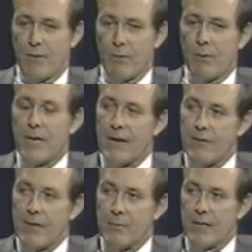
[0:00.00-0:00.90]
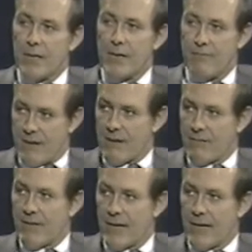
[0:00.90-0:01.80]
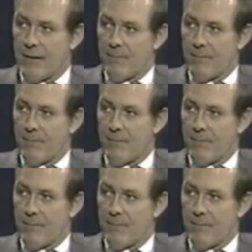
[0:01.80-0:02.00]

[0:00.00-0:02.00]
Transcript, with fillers: we would have the ability to verify